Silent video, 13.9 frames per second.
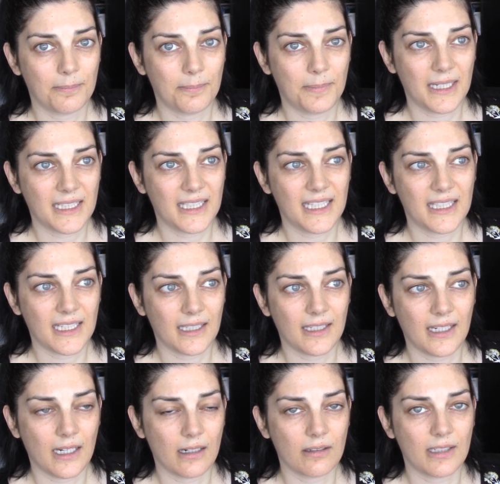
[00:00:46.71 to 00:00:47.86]
Pixi
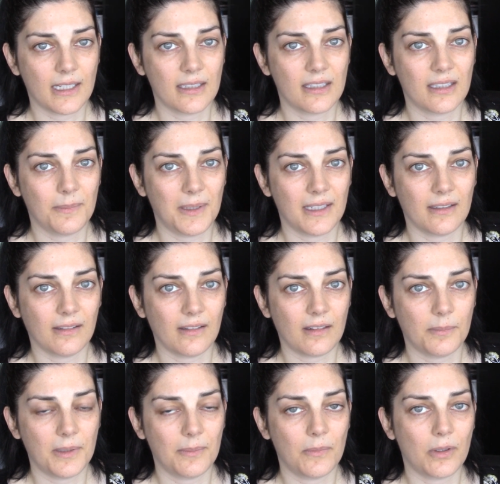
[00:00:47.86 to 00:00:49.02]
skincare tends to be a little
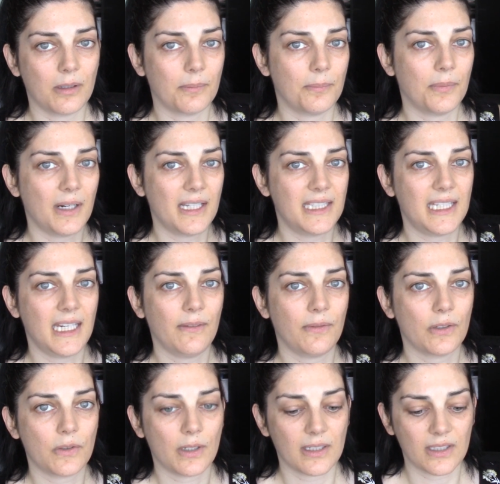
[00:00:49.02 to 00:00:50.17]
bit more pricey
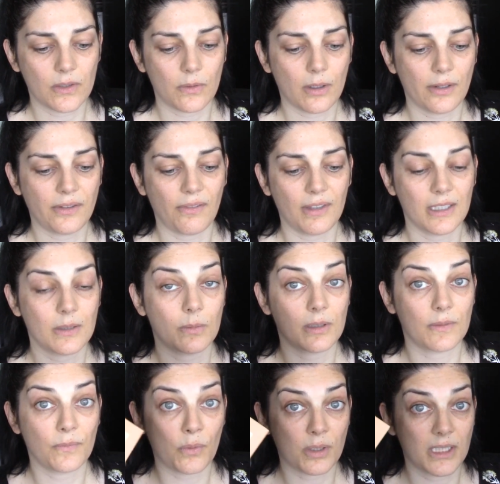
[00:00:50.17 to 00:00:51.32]
for drugstore that this was
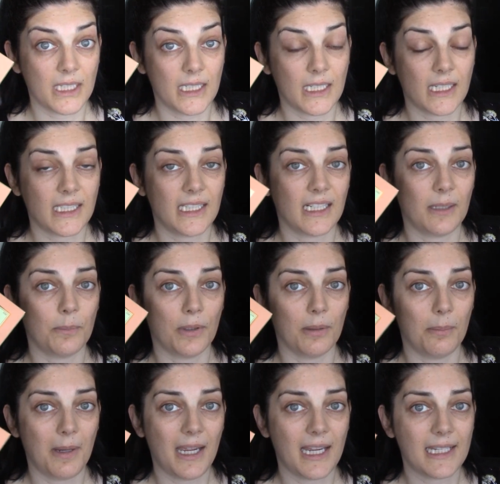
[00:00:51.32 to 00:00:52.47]
$14.99 per
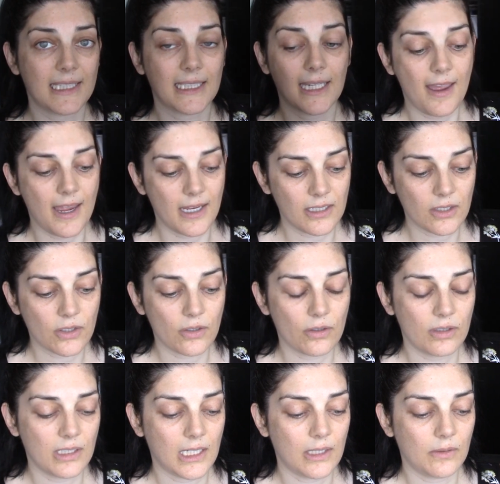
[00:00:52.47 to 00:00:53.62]
mask. As it
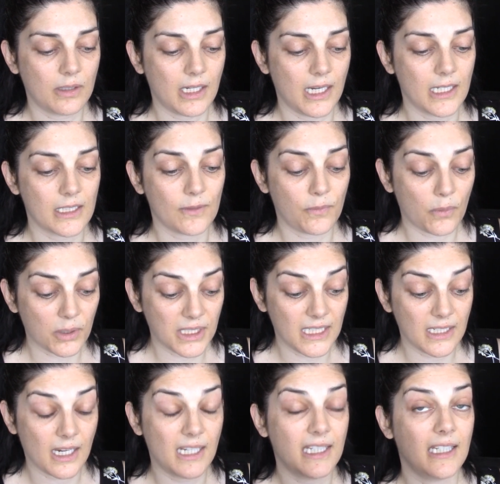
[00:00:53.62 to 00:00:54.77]
turned out, it's
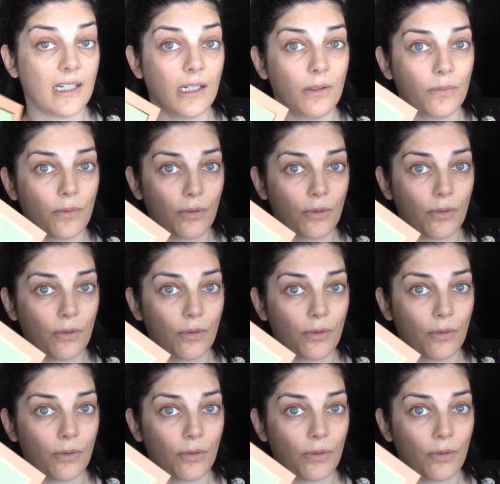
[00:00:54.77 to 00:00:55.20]
$14.99 for